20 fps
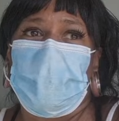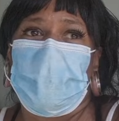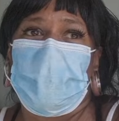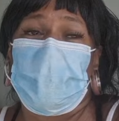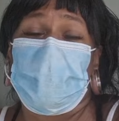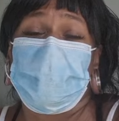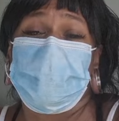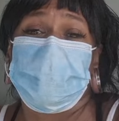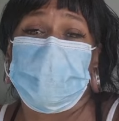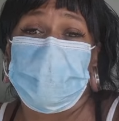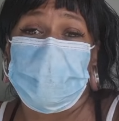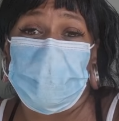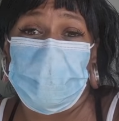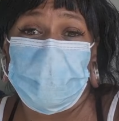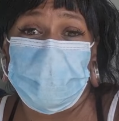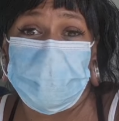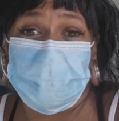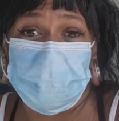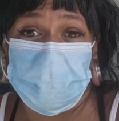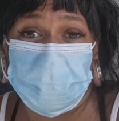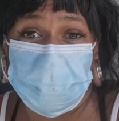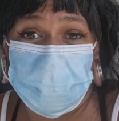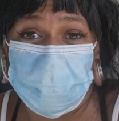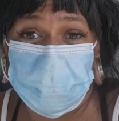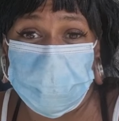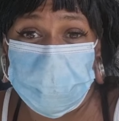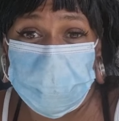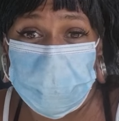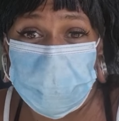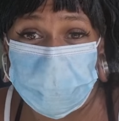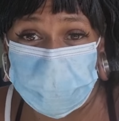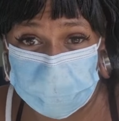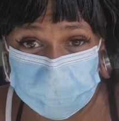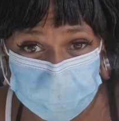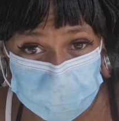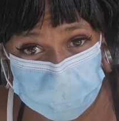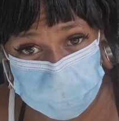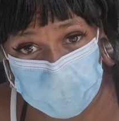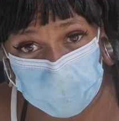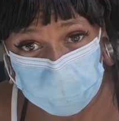I was sent over to
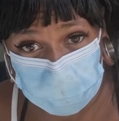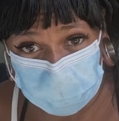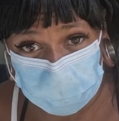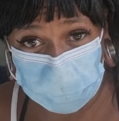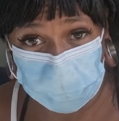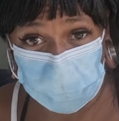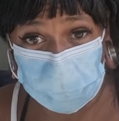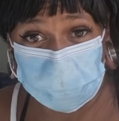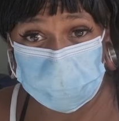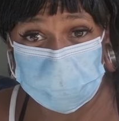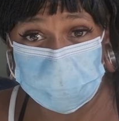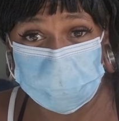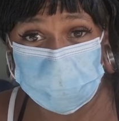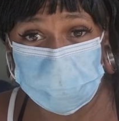Frederick Salmon Ward.